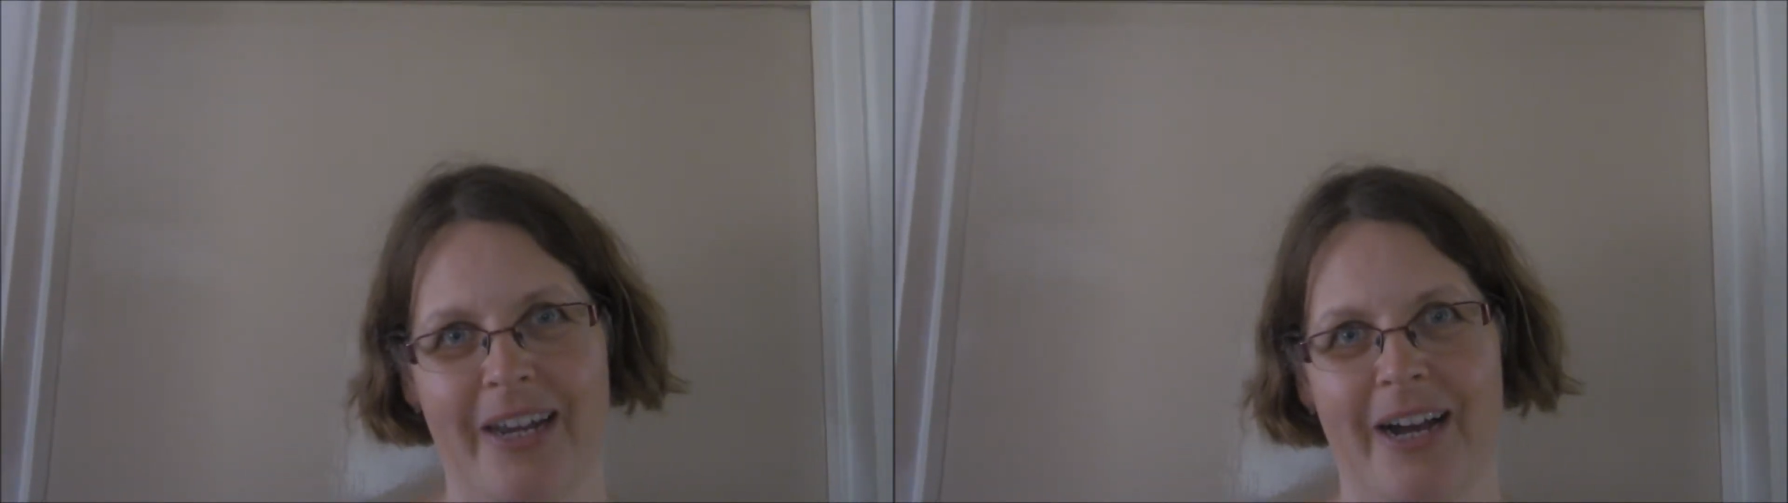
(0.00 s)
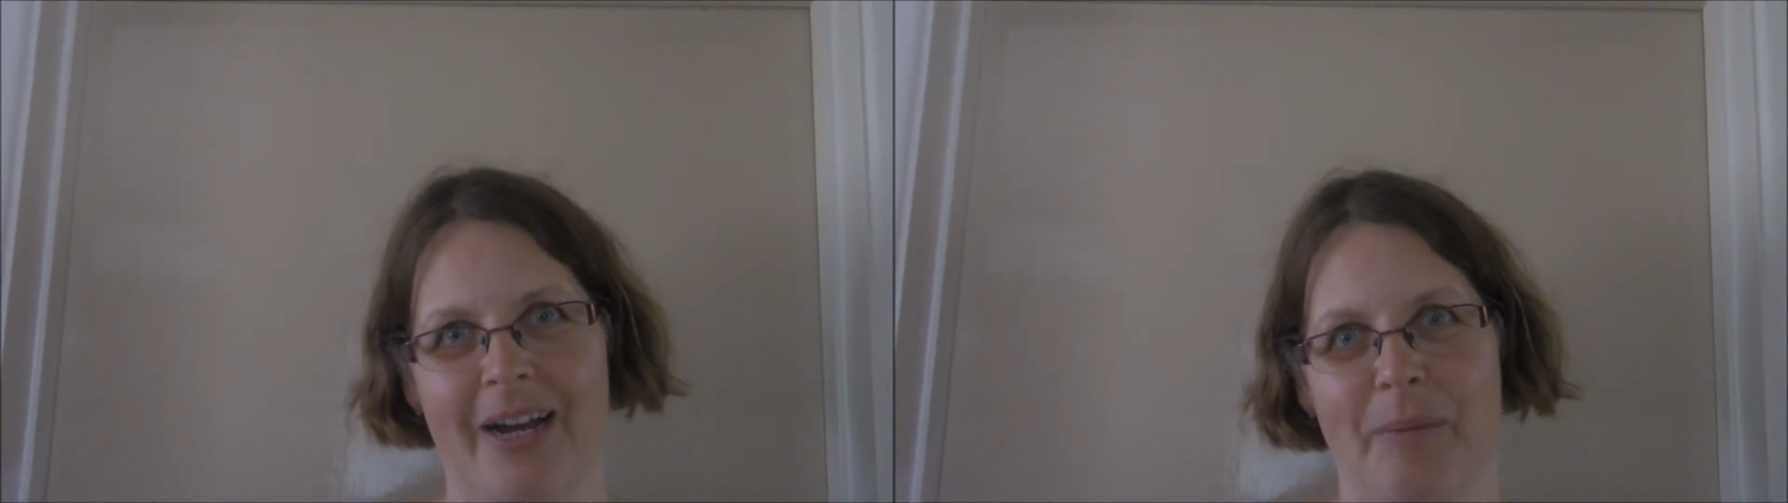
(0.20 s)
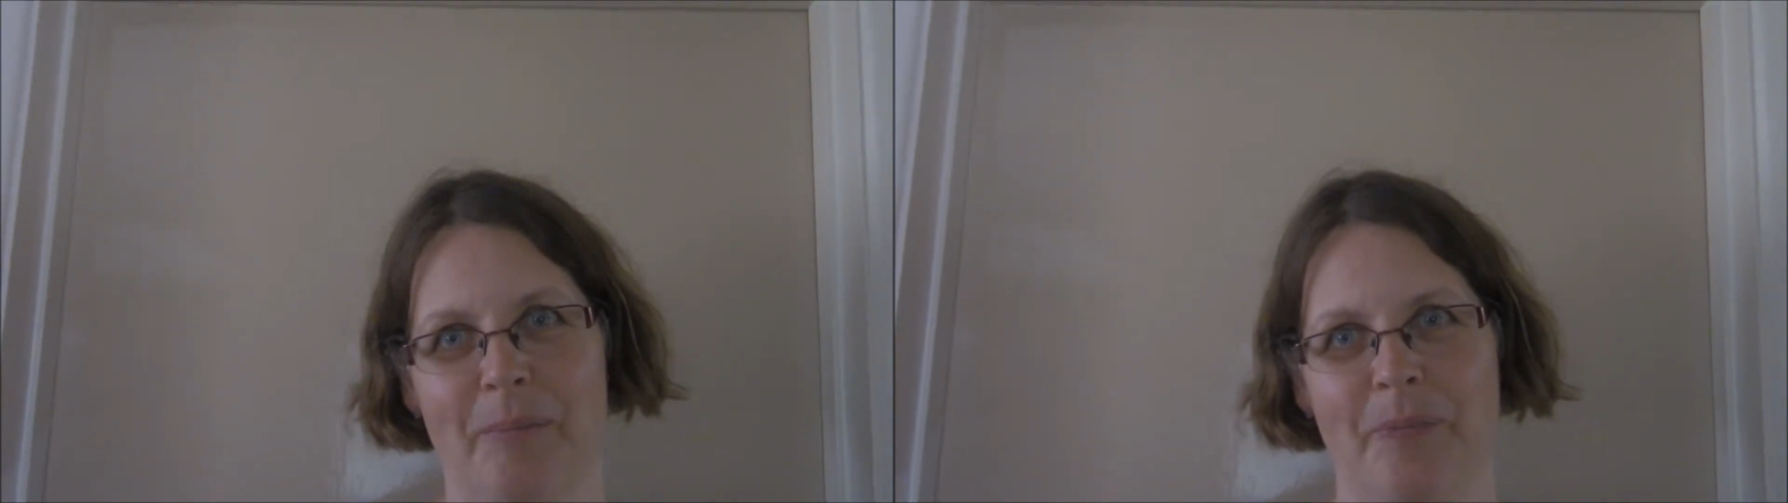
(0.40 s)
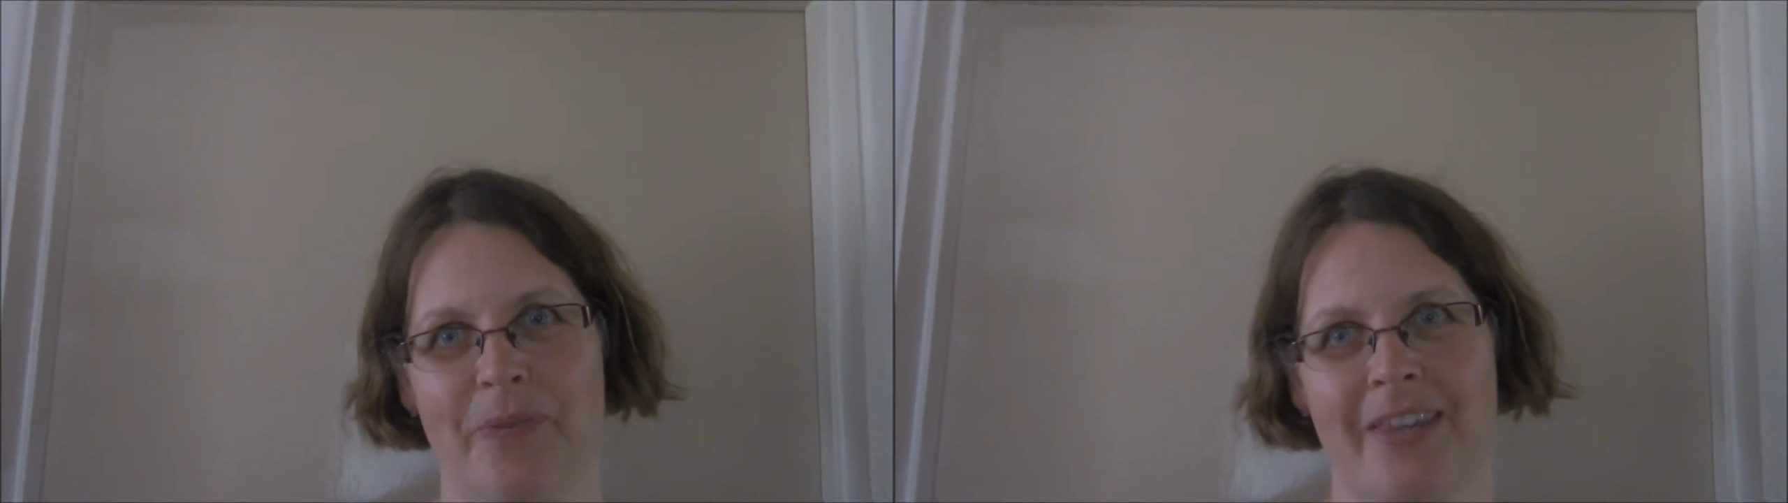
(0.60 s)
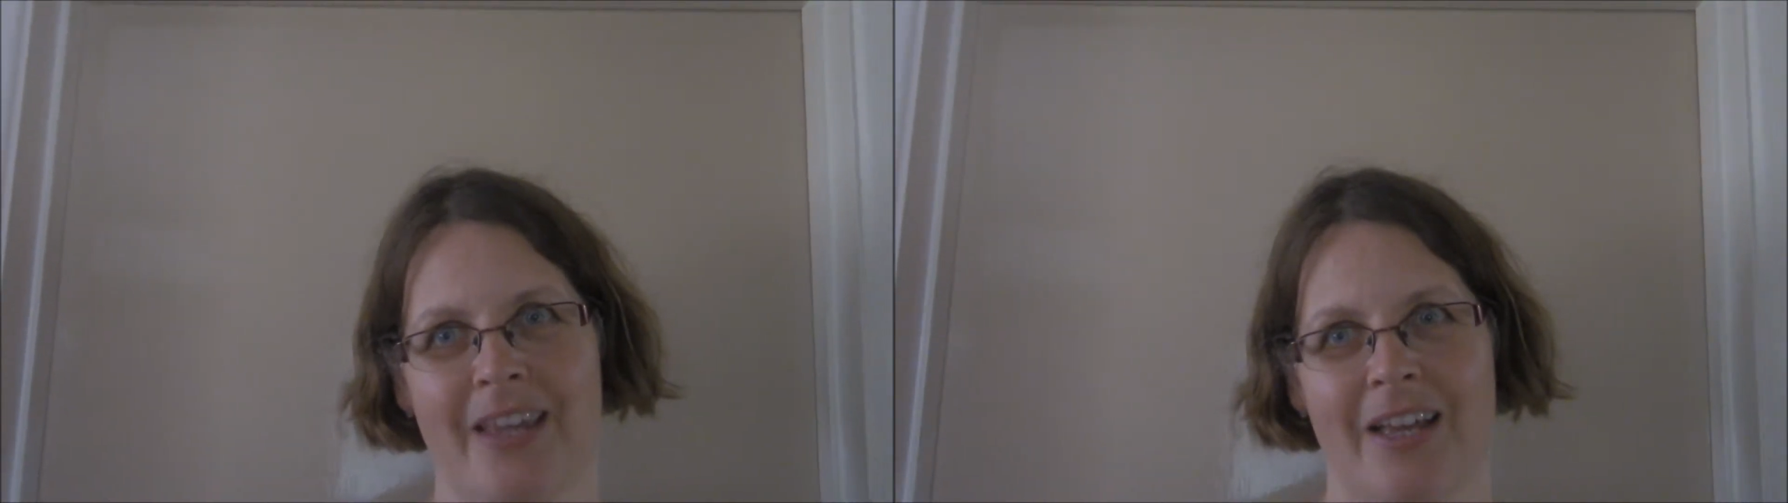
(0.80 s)

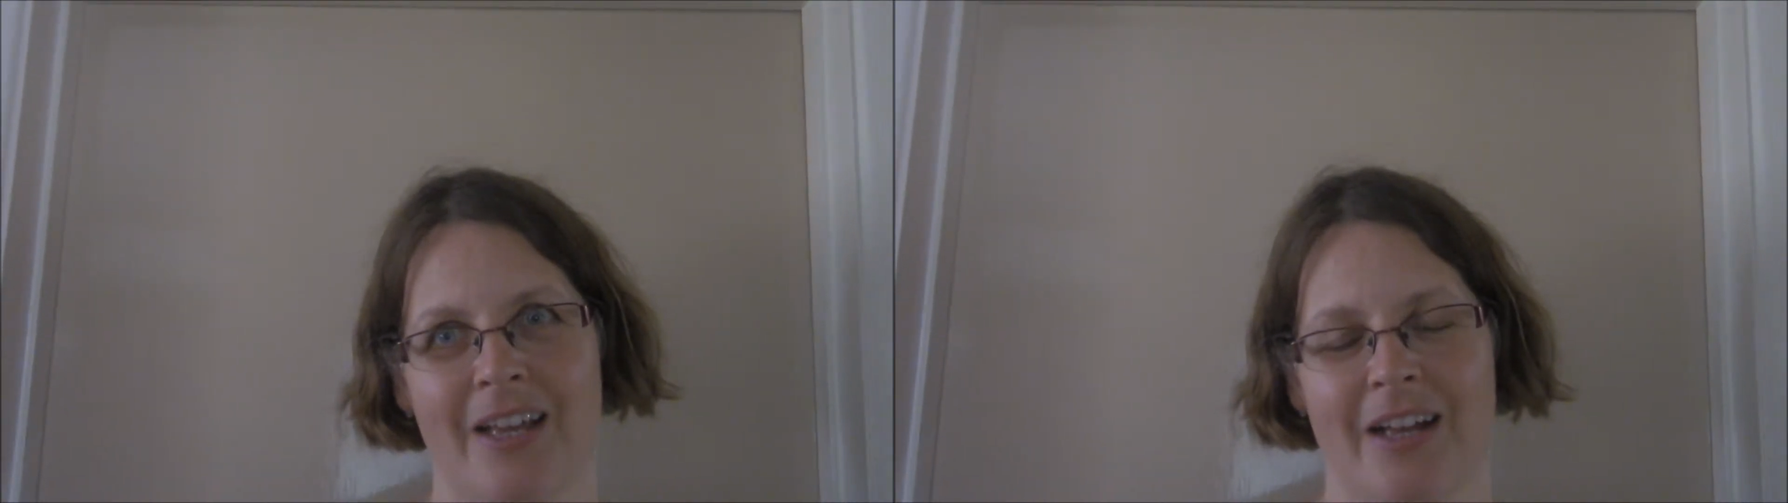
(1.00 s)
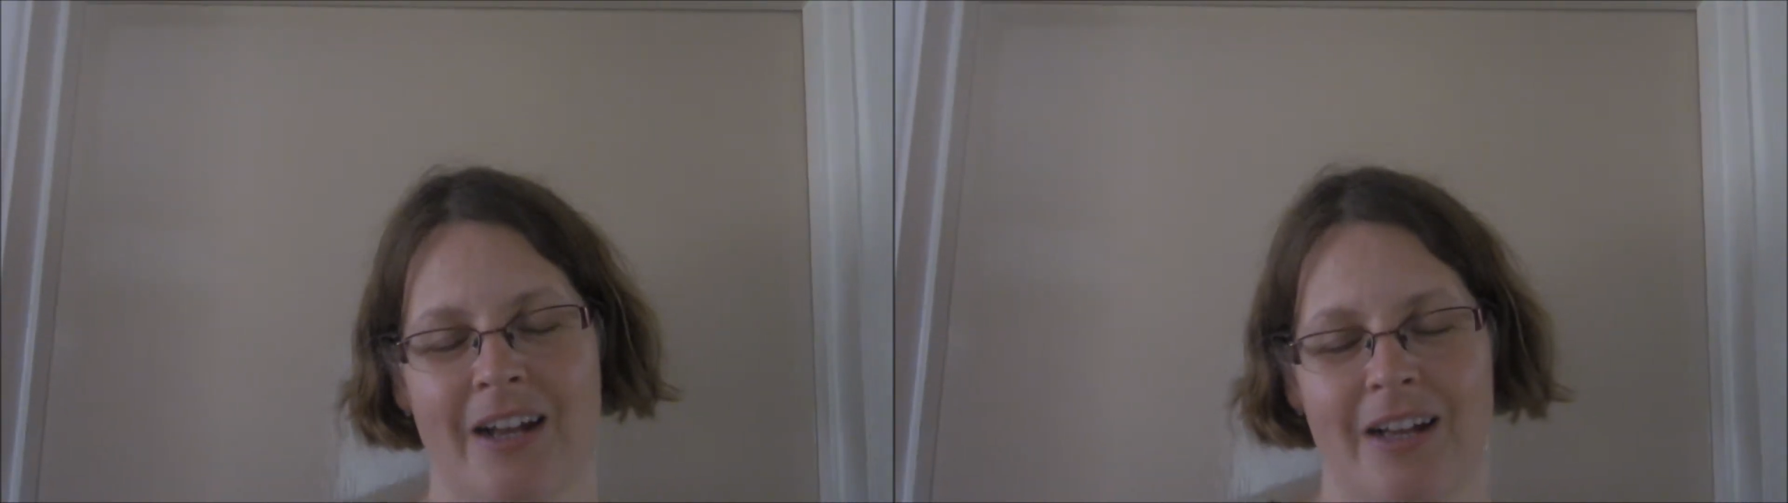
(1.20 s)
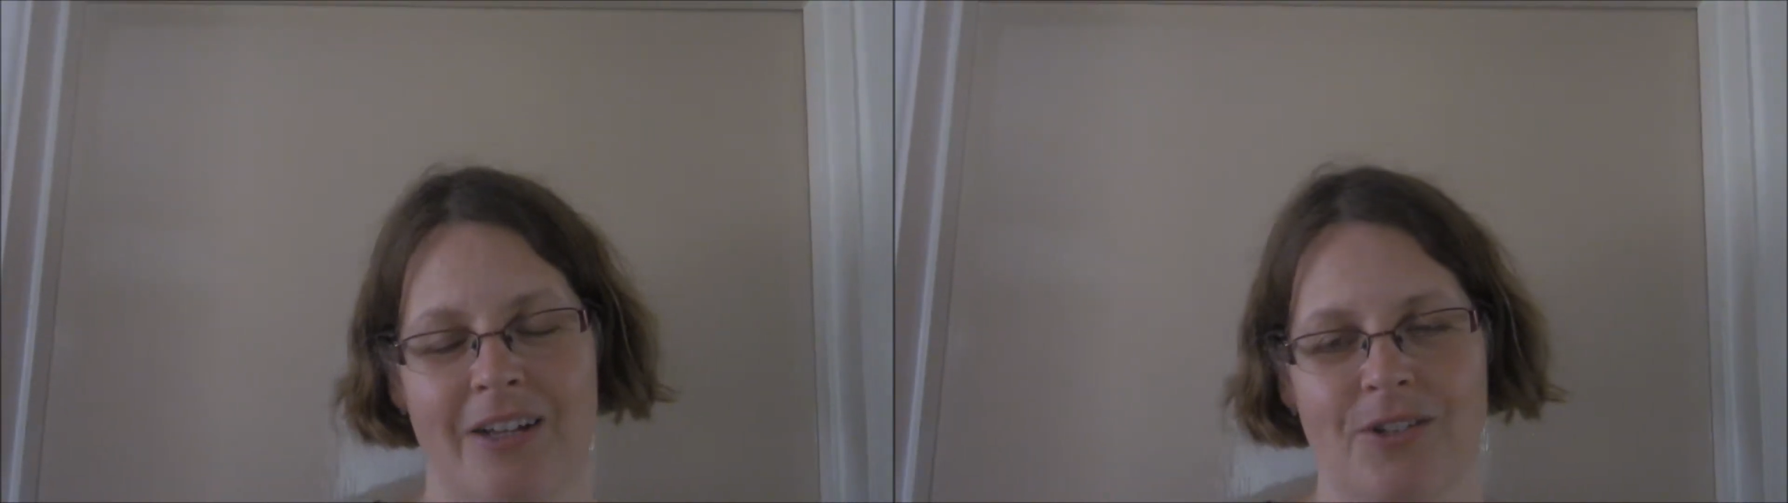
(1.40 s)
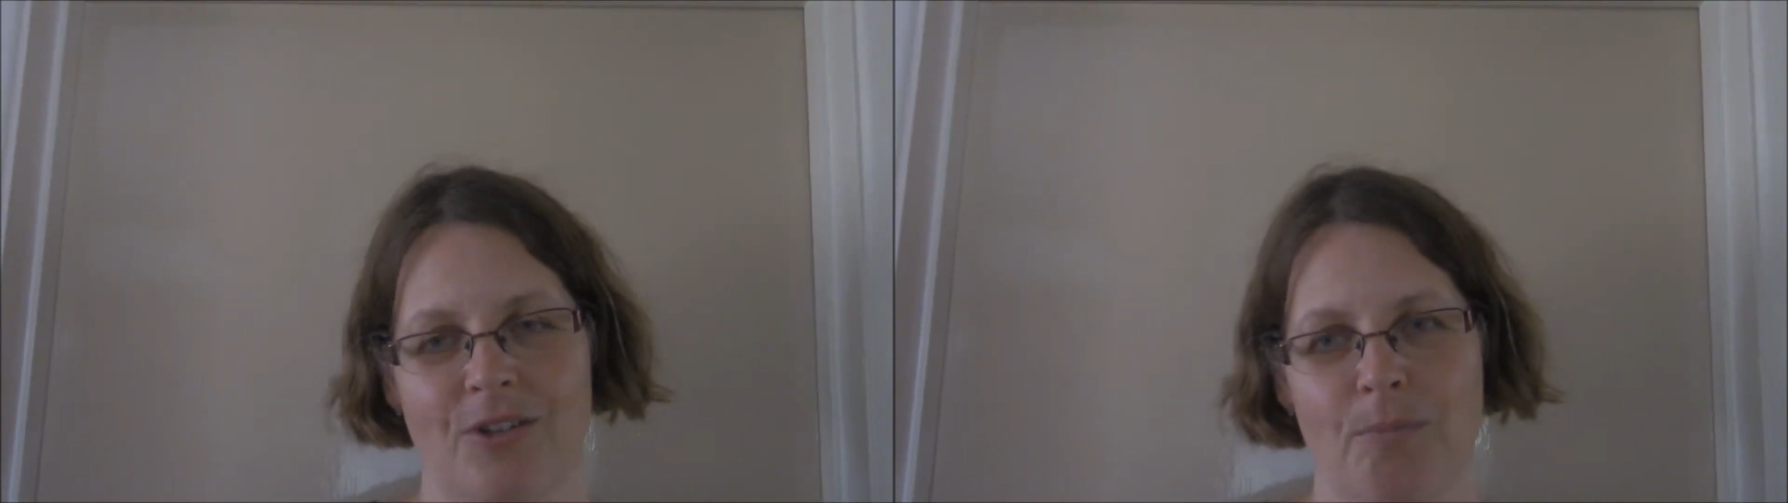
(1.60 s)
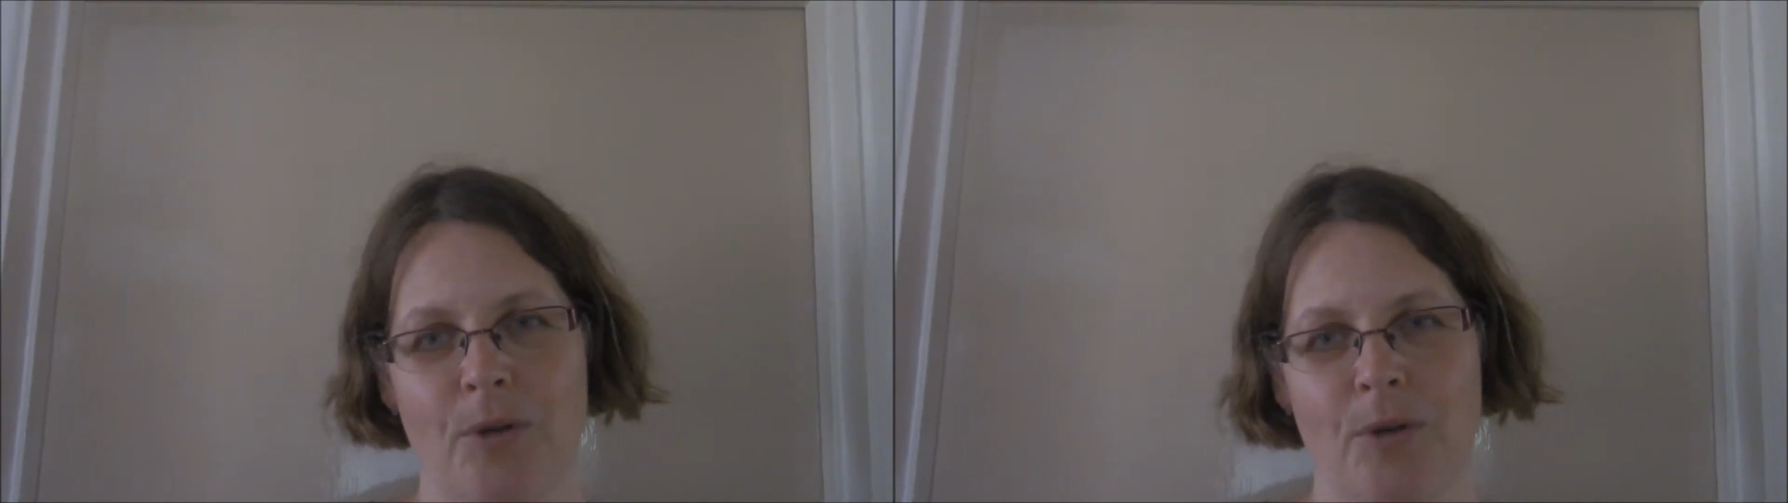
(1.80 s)
sort of